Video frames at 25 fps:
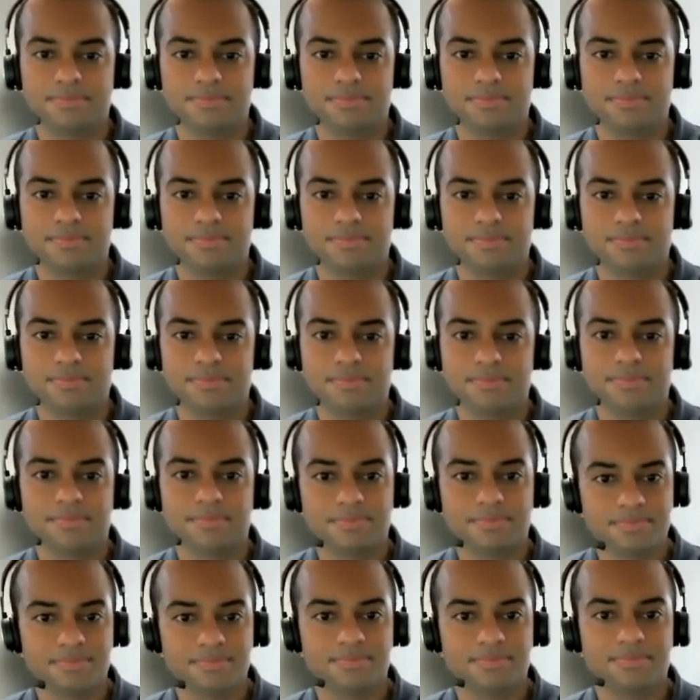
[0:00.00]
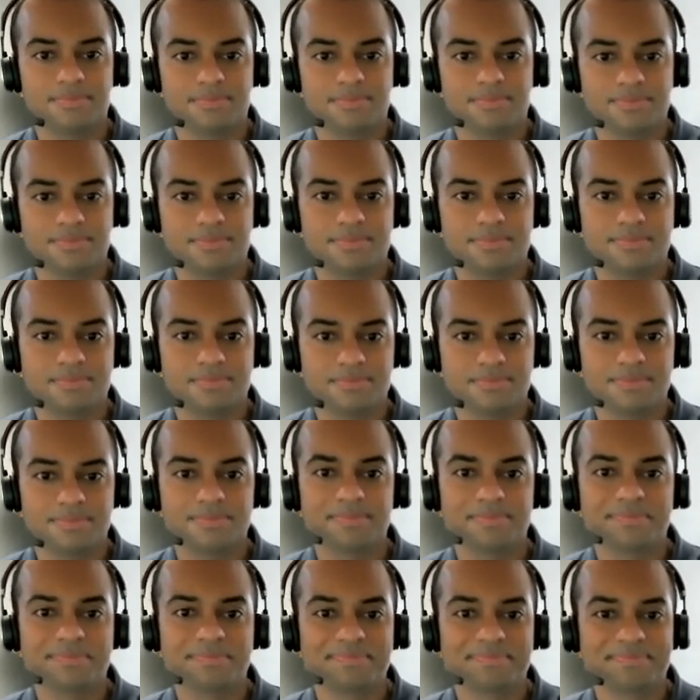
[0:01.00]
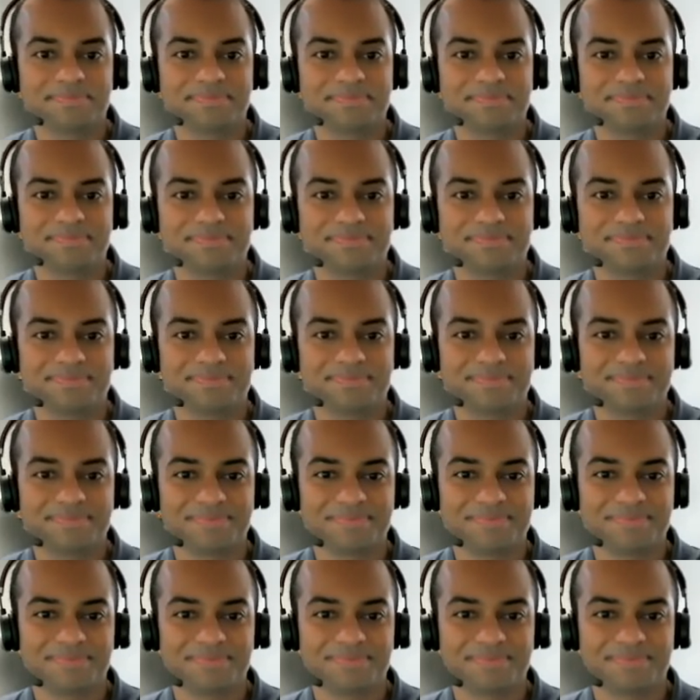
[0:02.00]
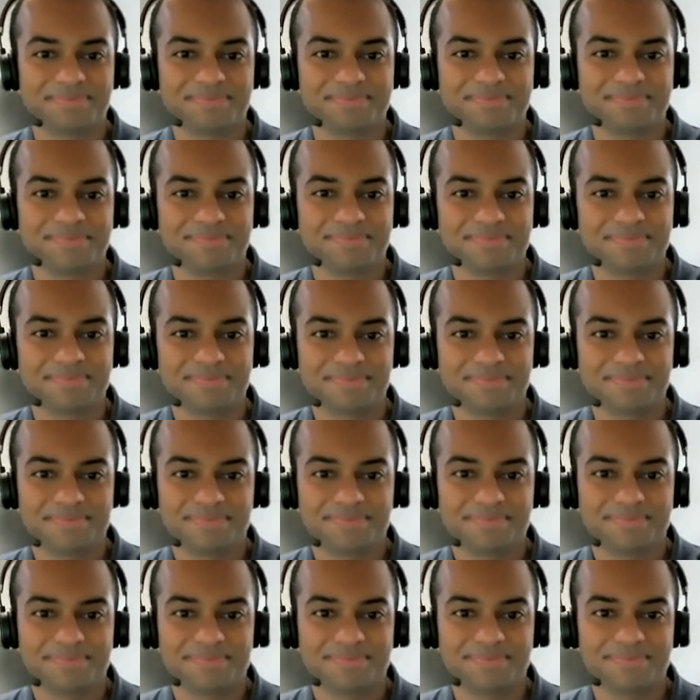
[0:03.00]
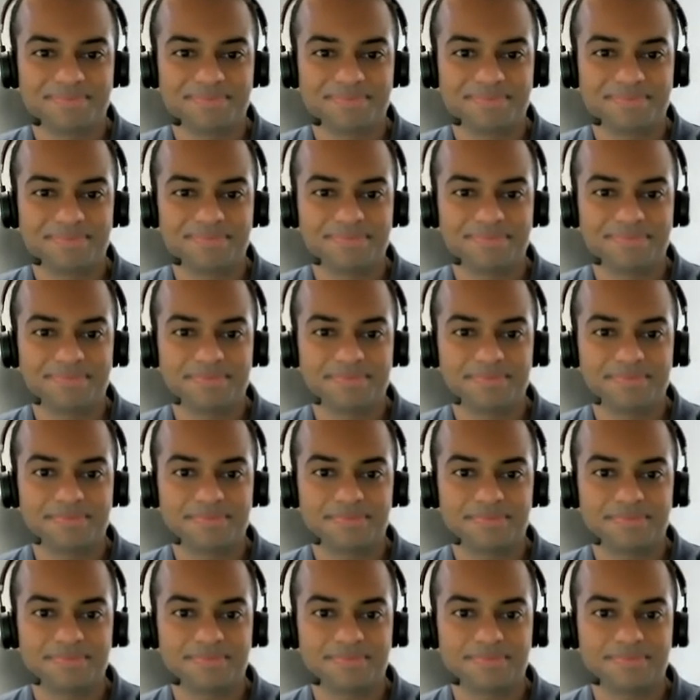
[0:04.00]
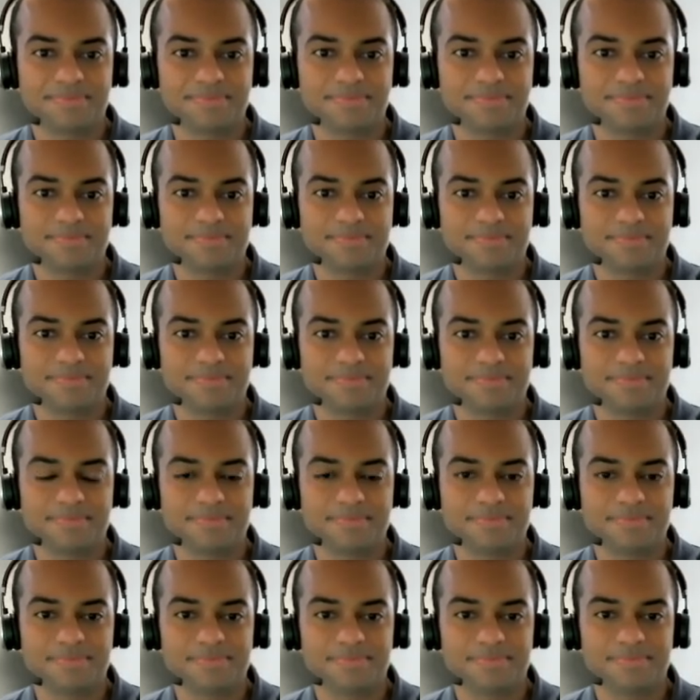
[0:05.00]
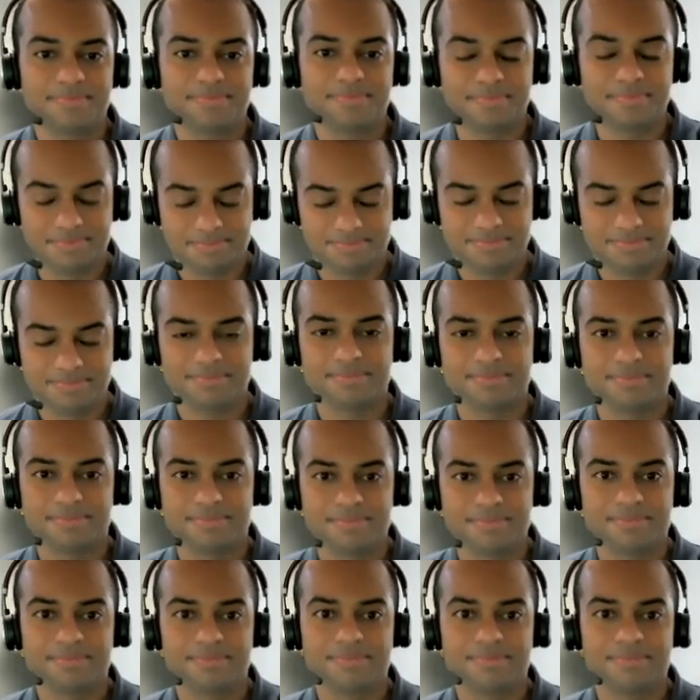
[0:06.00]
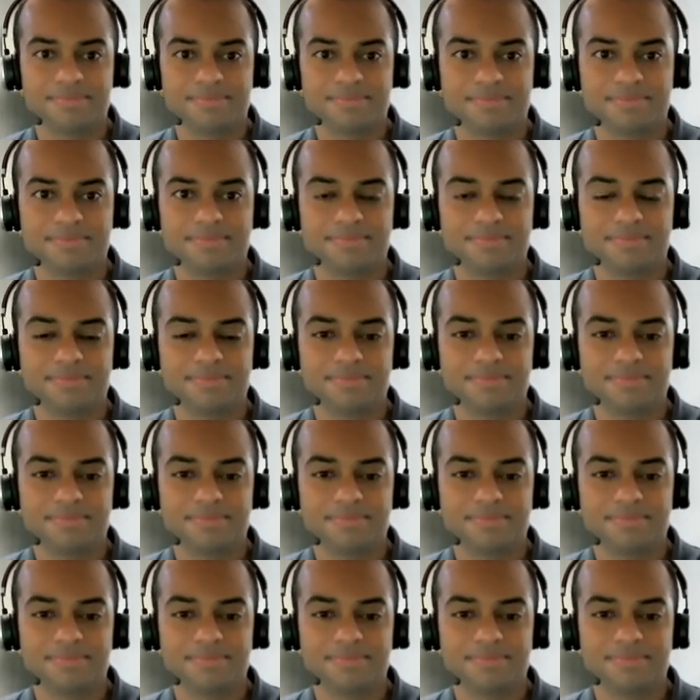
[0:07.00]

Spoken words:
This person isn't speaking.